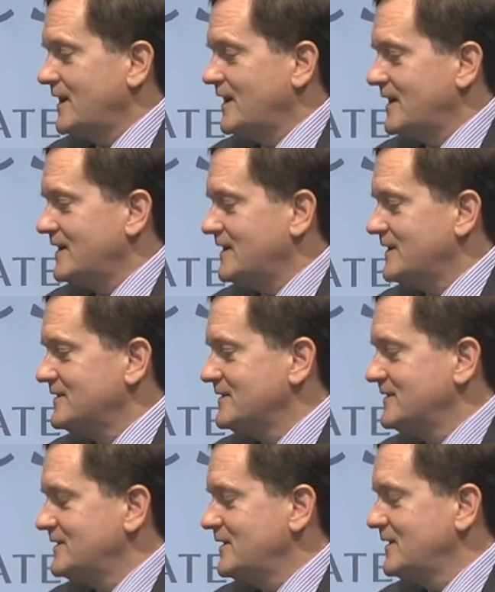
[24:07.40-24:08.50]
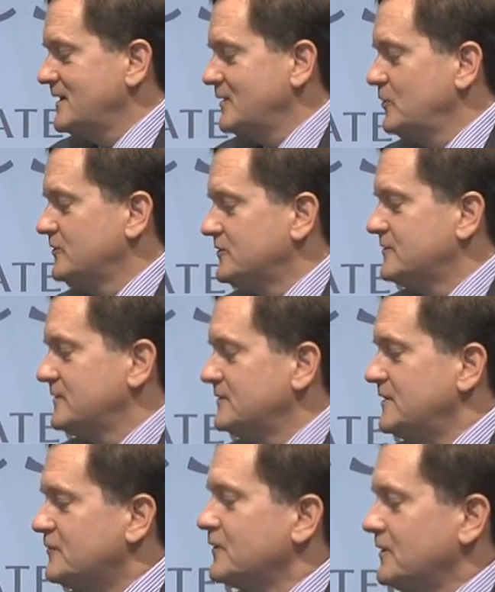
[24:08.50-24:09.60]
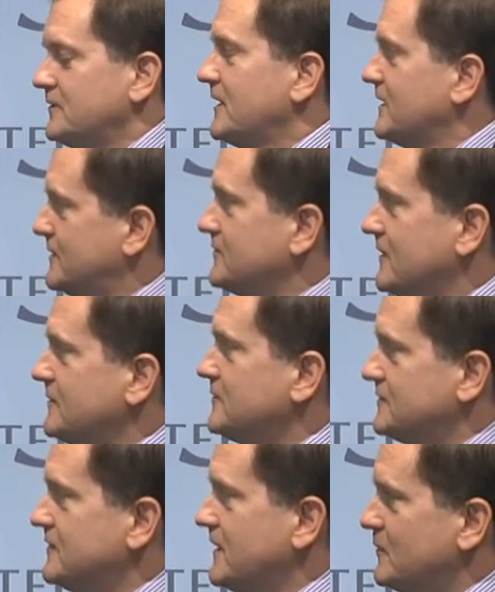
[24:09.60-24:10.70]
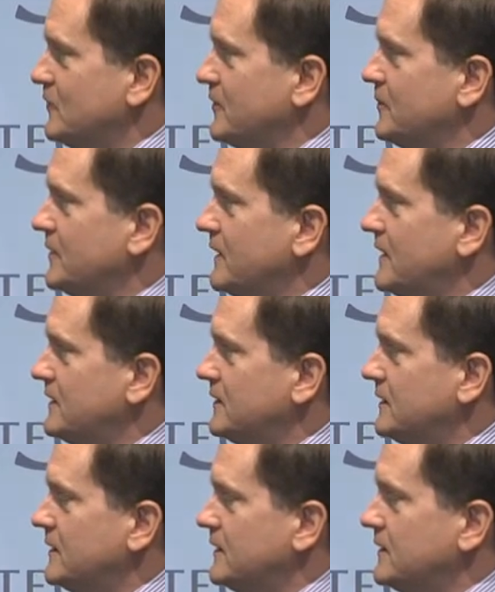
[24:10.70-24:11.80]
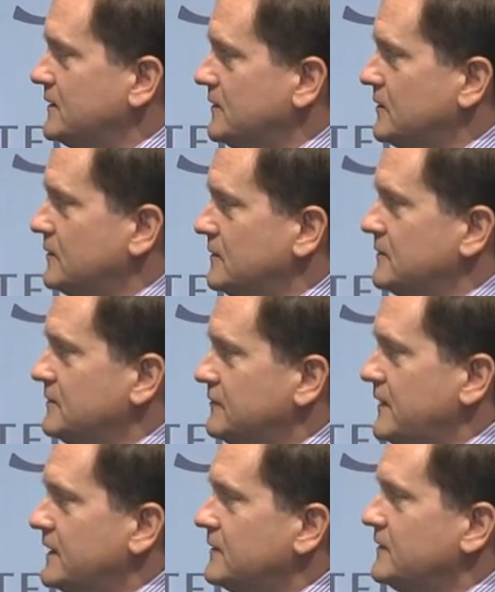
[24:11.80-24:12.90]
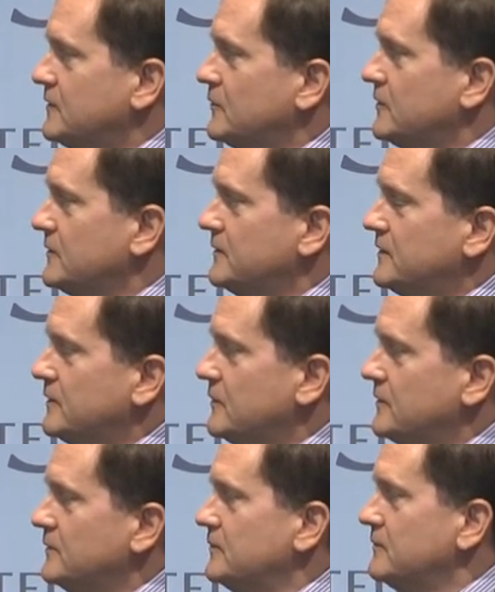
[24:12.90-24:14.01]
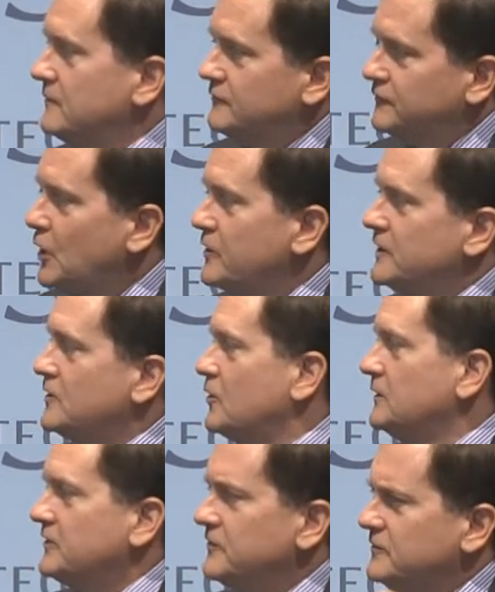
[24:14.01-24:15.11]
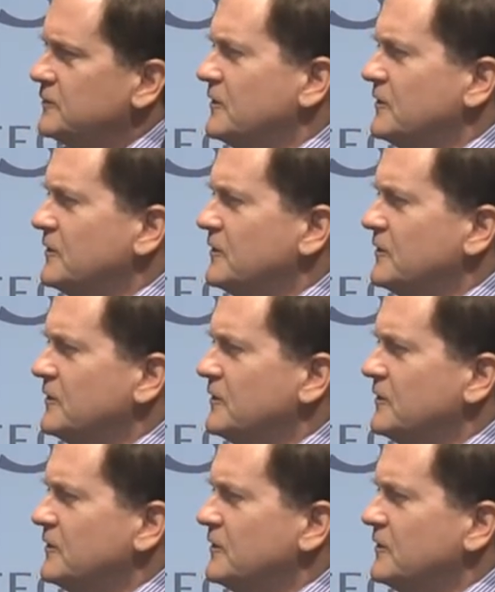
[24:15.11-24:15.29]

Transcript: uh, it was difficult to get consensus in that room, and uh, you know, the, the, frankly, there were there were floating coalitions.